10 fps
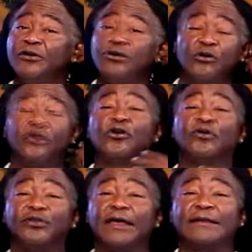who you
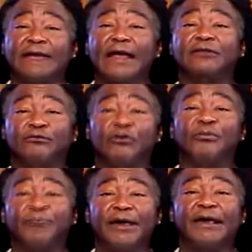think that
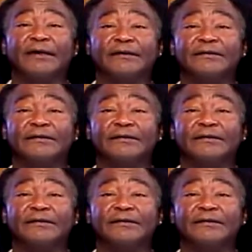group is.